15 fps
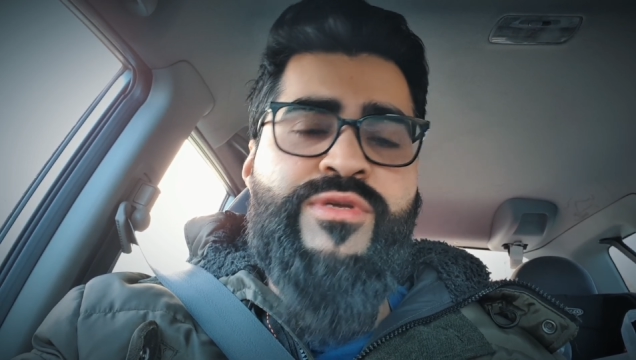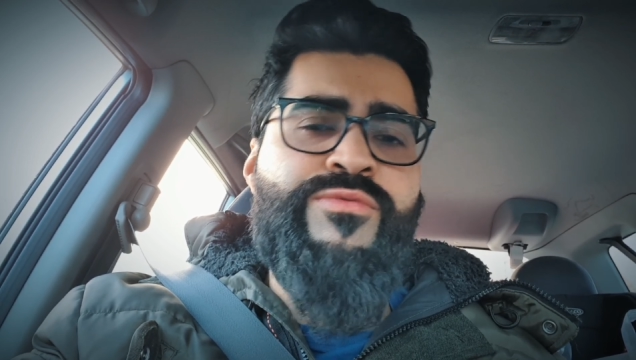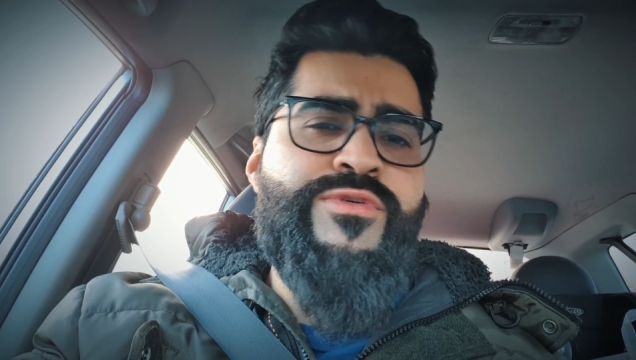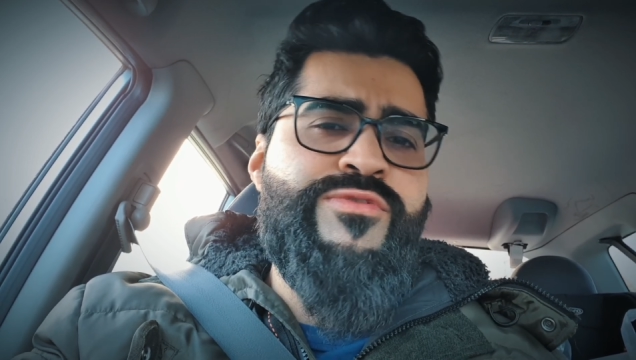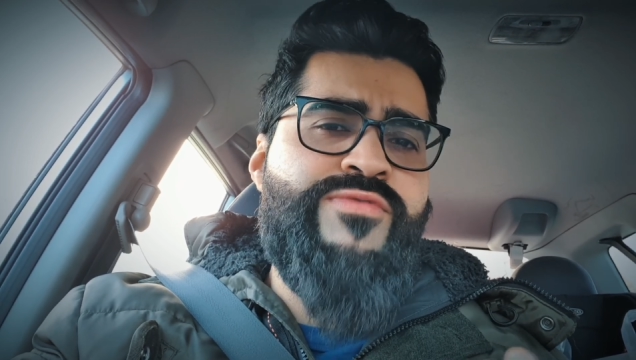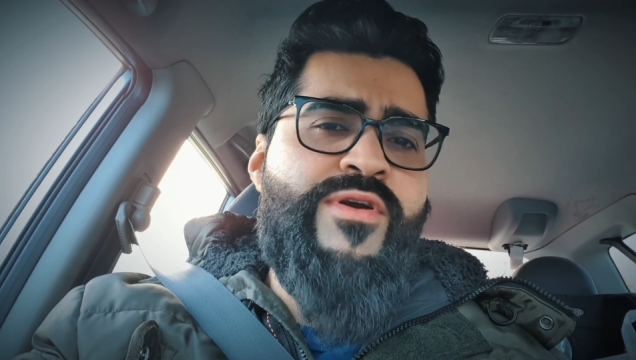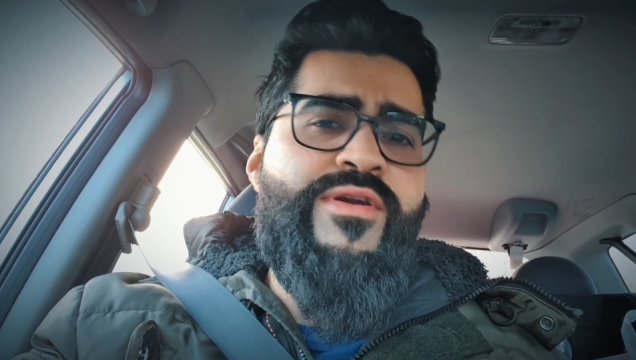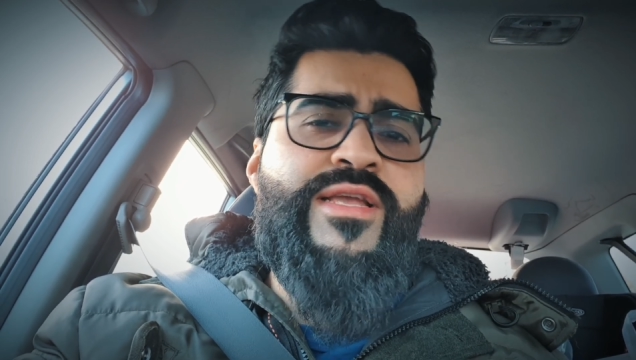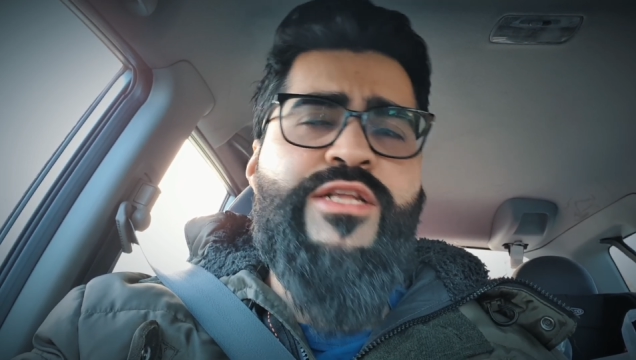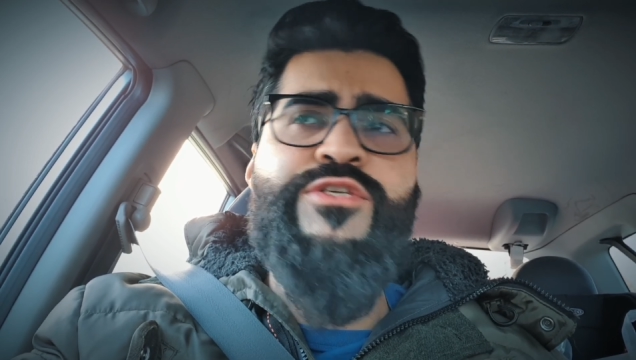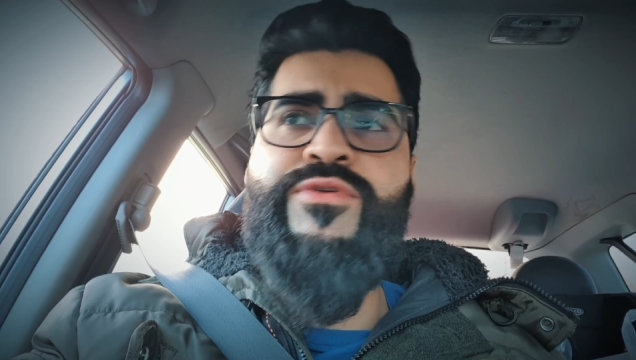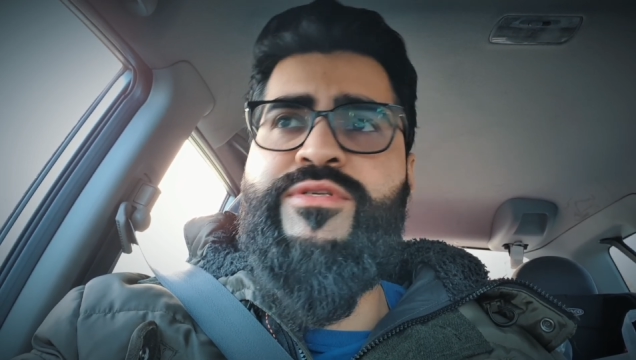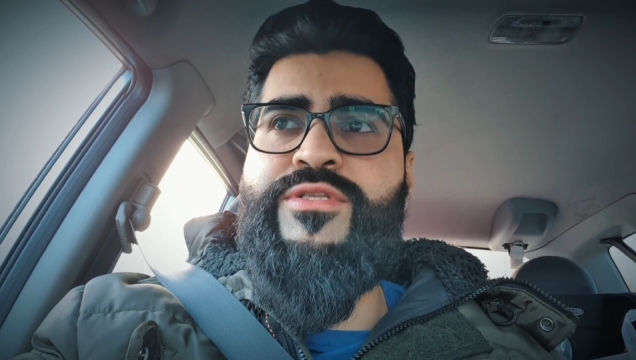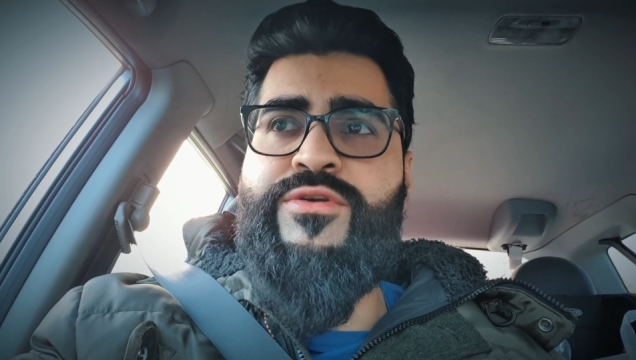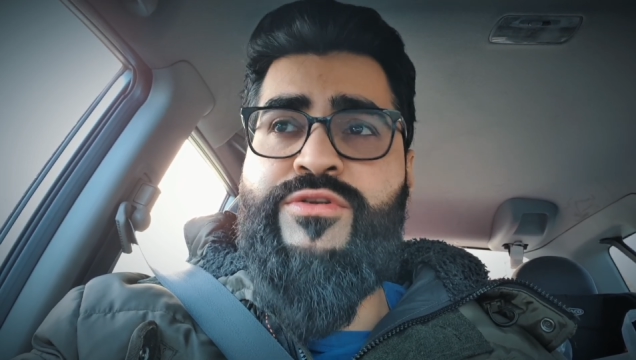And what's very
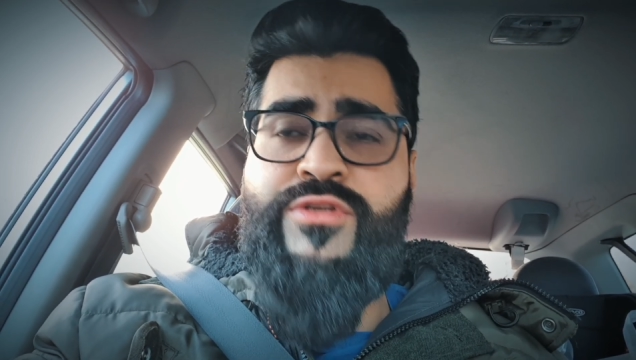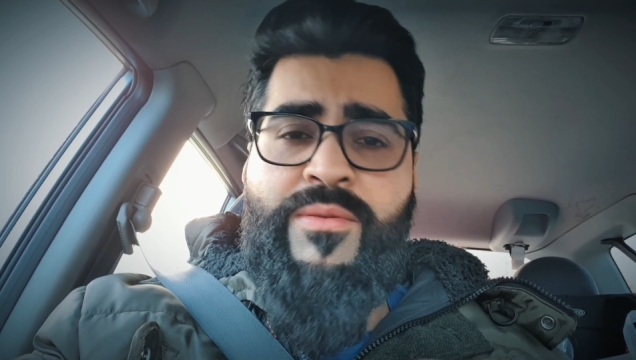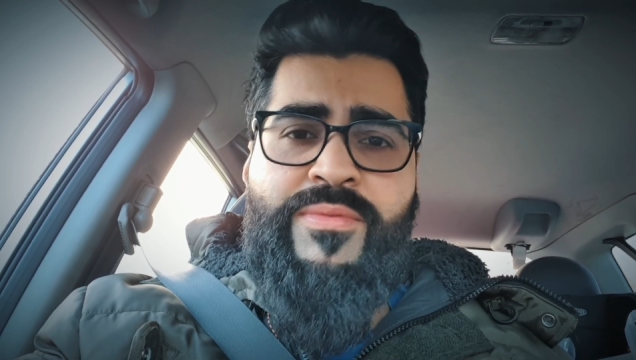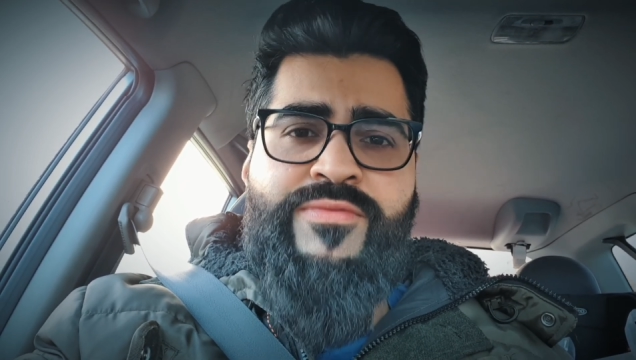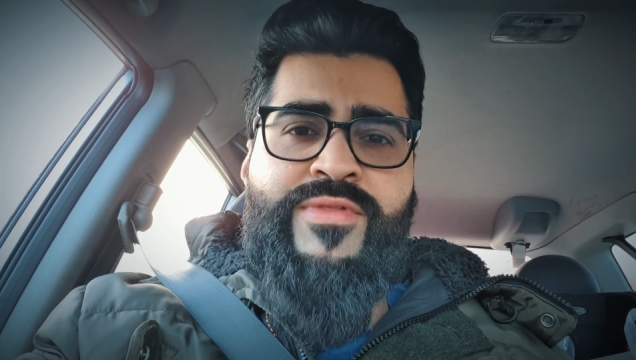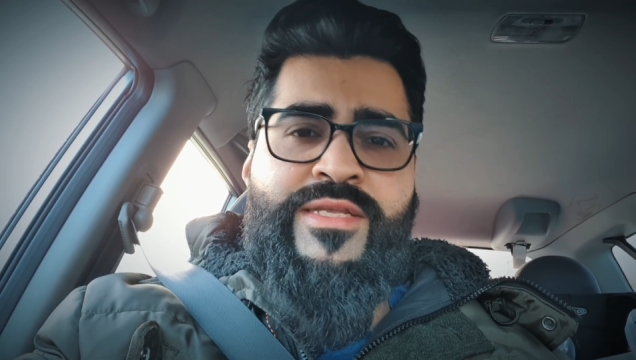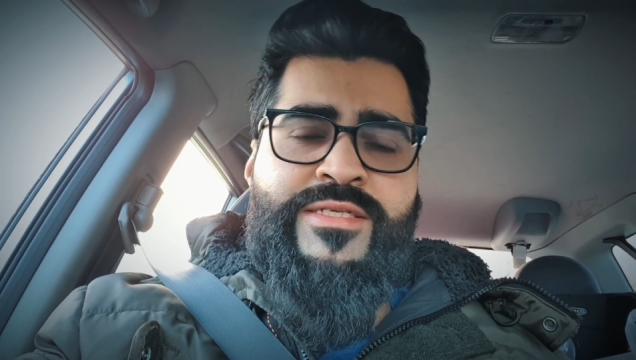interesting on top of